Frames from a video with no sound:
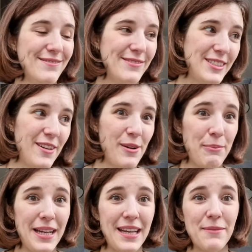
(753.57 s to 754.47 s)
staring
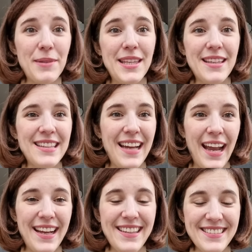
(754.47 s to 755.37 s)
back at me,
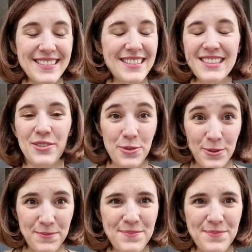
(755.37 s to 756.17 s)
and no.